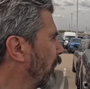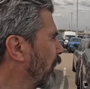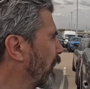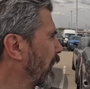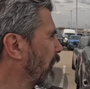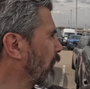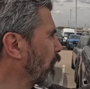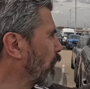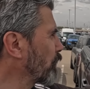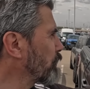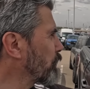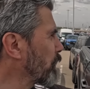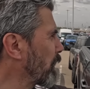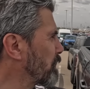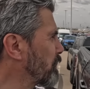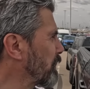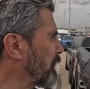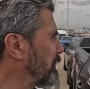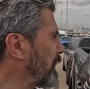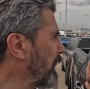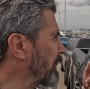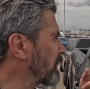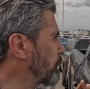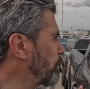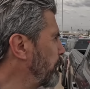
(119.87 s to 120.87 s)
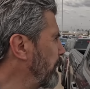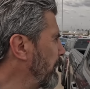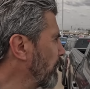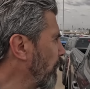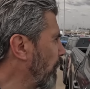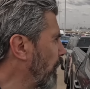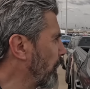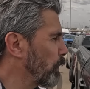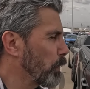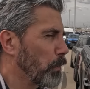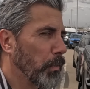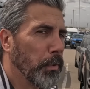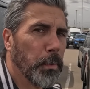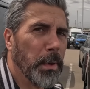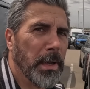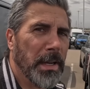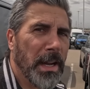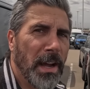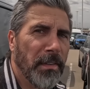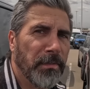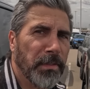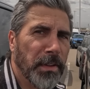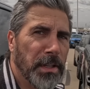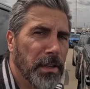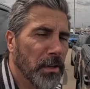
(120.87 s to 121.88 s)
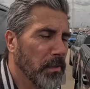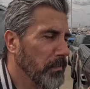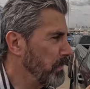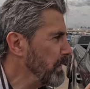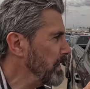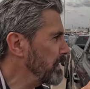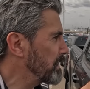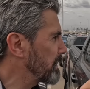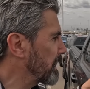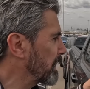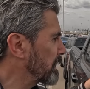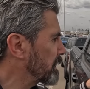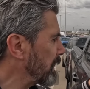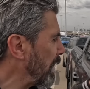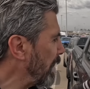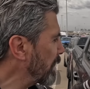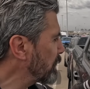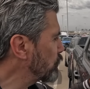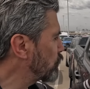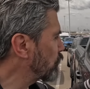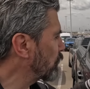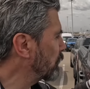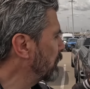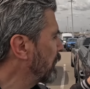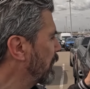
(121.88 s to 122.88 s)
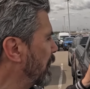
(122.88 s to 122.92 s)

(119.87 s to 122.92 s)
it also has a 10-speed auto, 3.5-liter V6 engine,